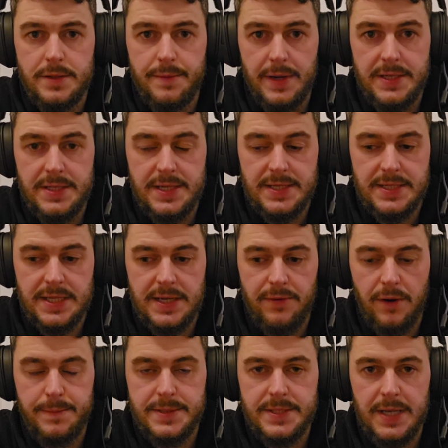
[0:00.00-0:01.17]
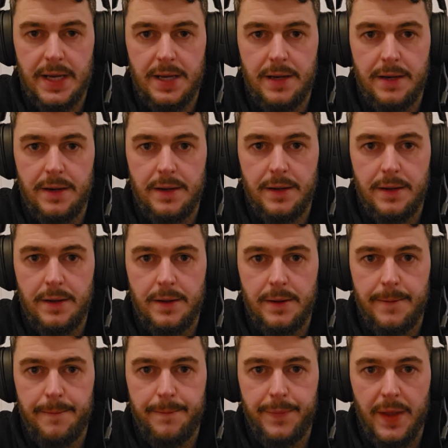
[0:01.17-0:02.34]
to basically 0%,
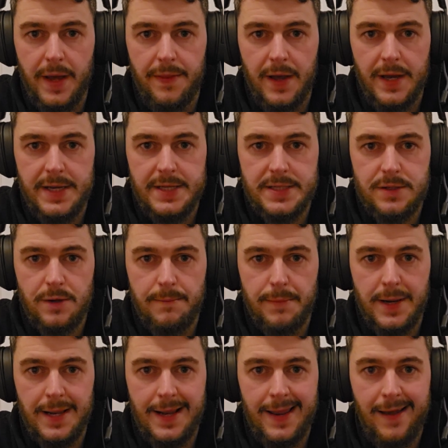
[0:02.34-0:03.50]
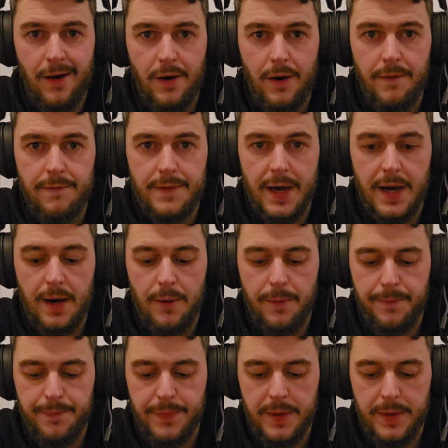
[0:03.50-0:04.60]
and that is completely off now.